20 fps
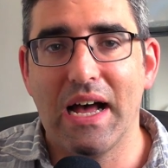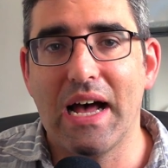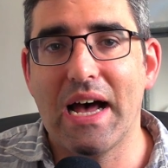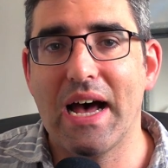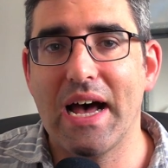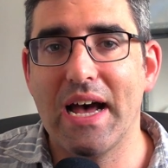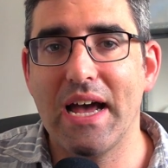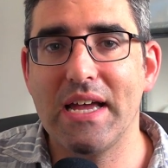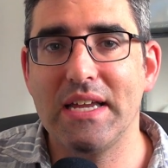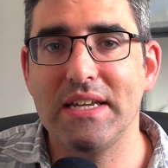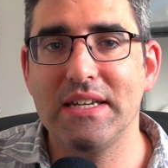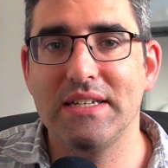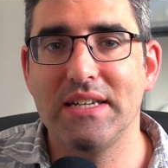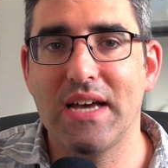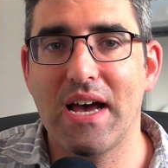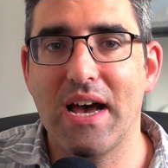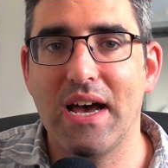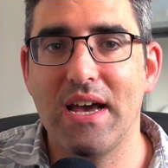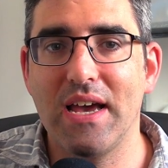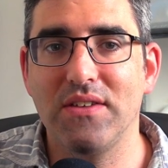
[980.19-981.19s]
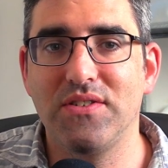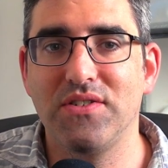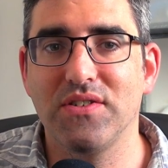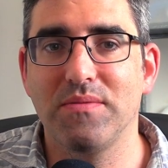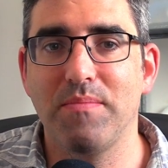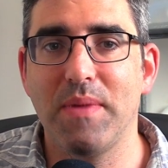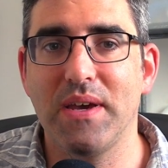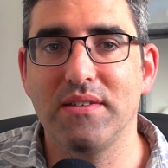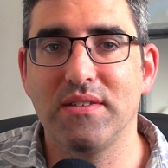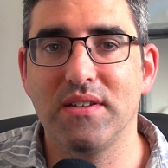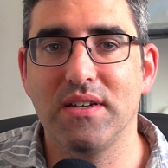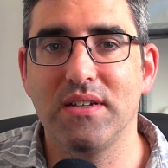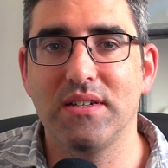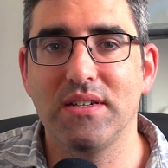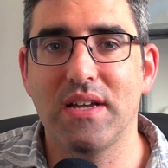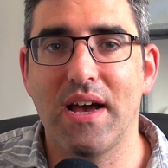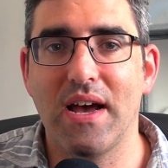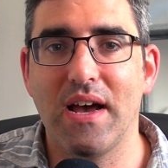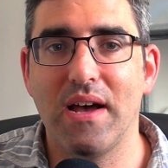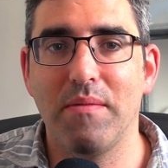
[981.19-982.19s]
And it just makes it
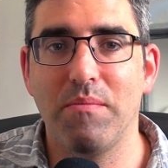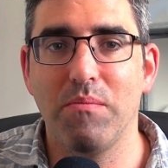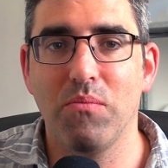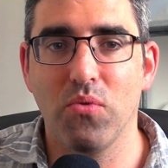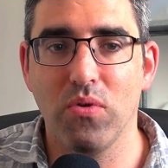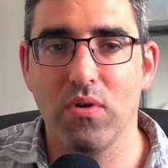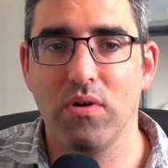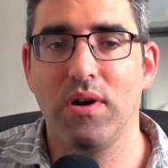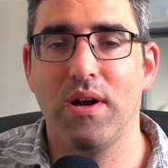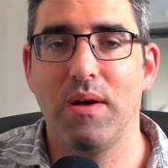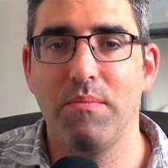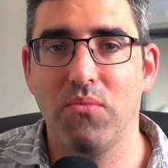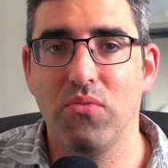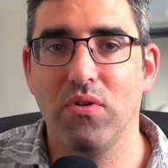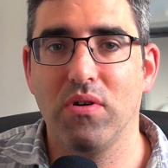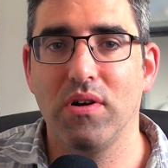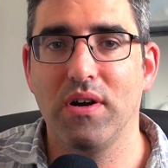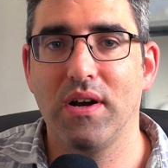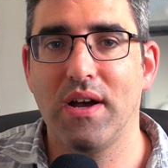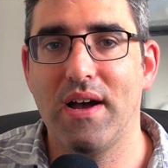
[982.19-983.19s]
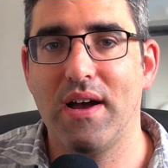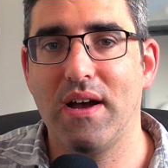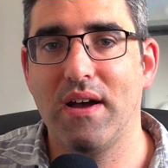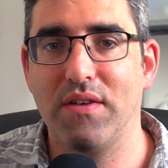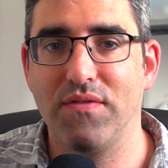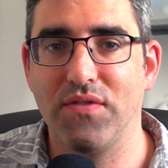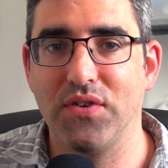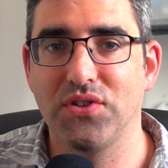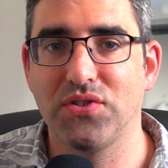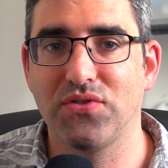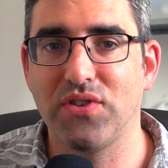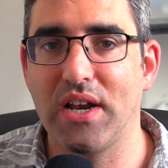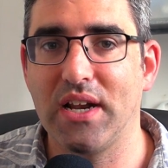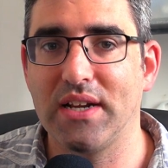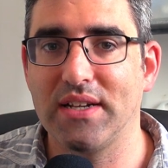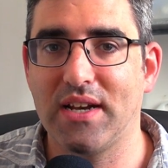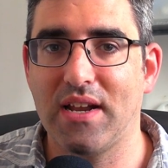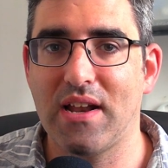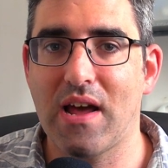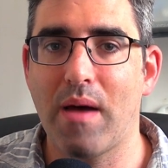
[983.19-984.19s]
more and more a
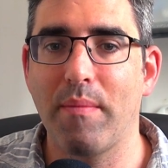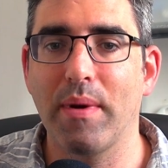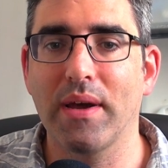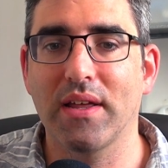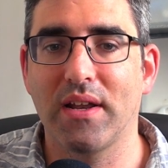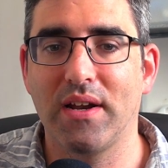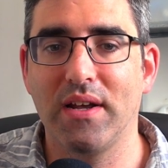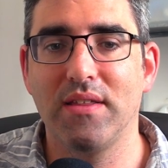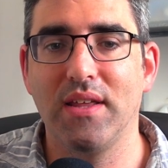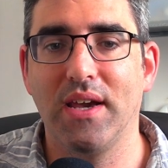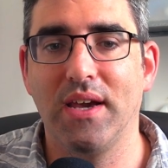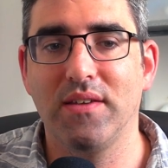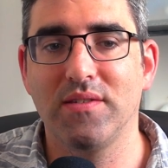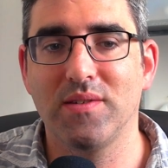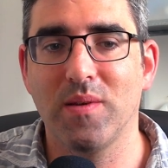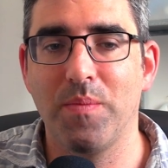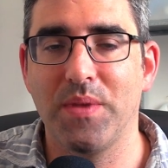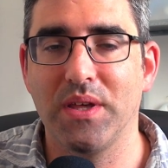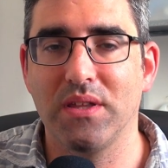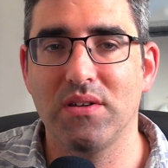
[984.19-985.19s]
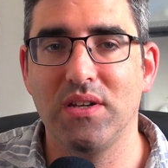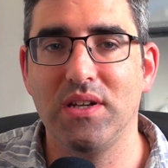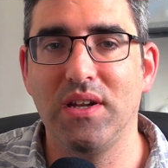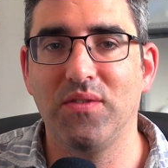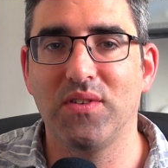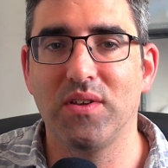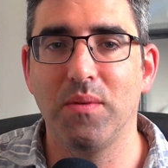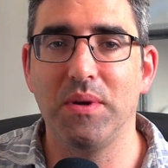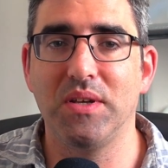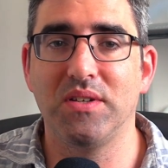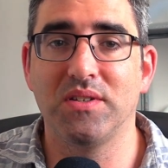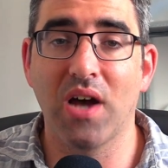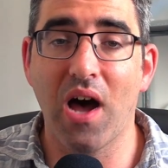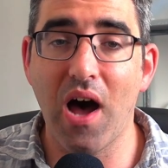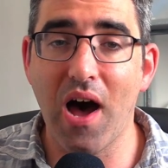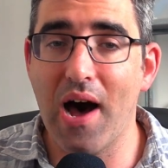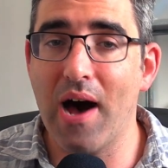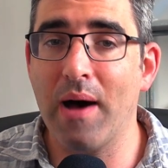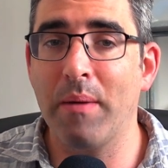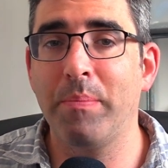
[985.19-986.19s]
frustrating dynamic. And I think something that needs to be
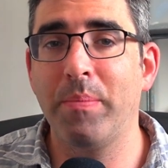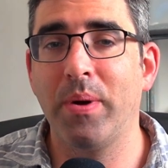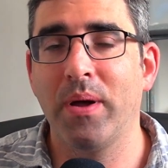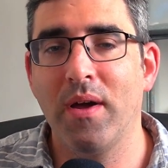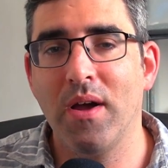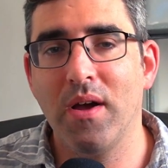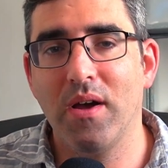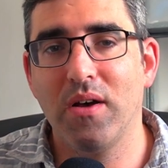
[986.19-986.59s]
top